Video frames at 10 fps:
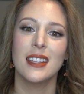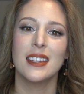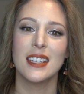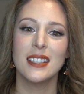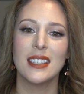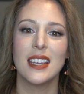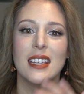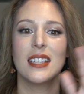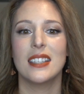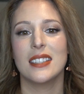This
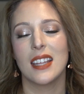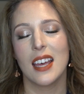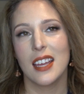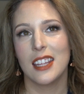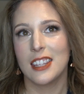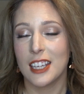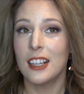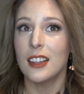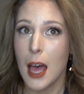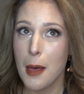is the
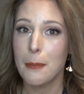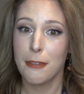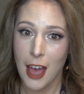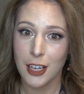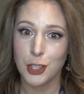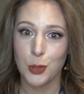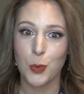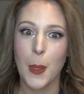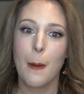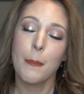collab factor
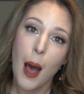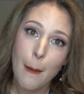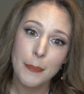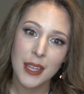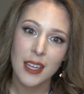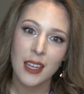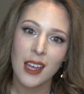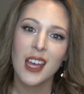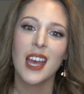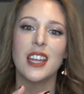with Poppi
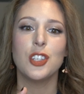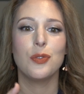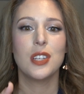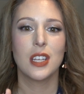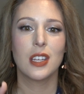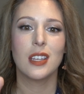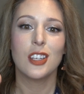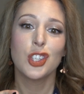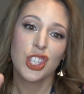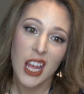in unique
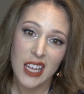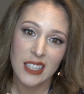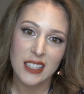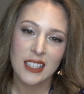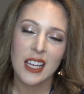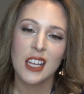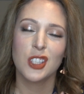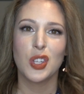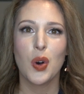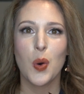shades,
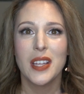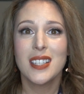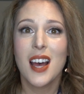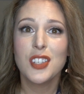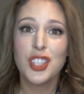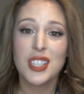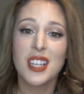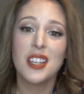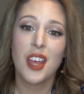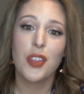so it's not just
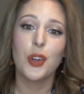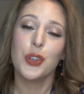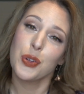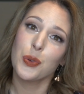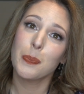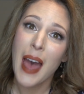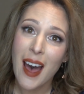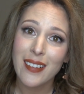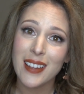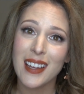another nude
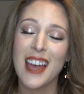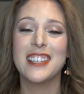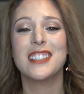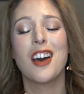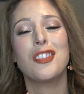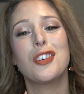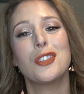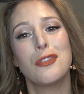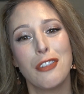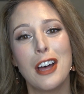palette, and it's got
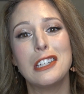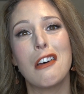those fun